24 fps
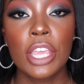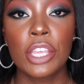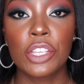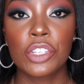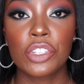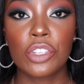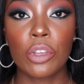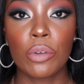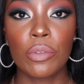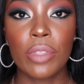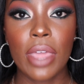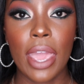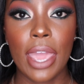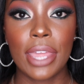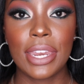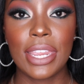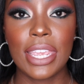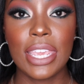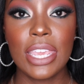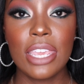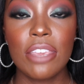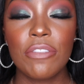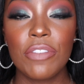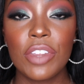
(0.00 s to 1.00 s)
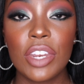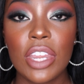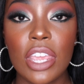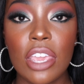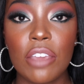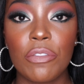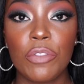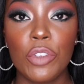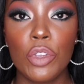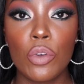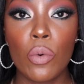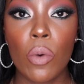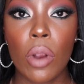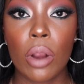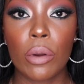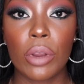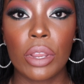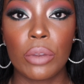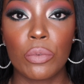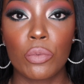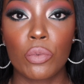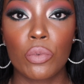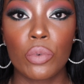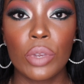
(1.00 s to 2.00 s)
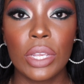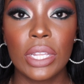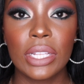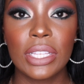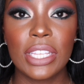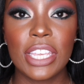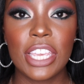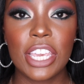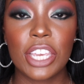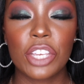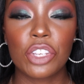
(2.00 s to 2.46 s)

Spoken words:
so that even if you are in really